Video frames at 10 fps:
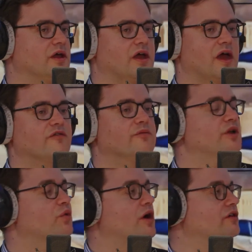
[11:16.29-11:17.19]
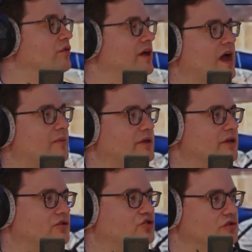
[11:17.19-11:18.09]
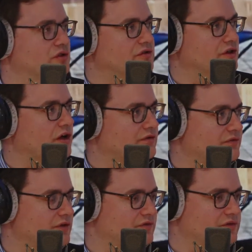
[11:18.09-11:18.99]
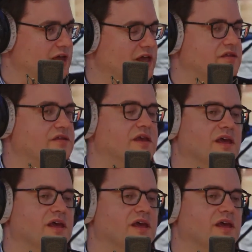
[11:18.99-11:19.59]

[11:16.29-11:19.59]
everybody walks away happy. Jolo's off of the case.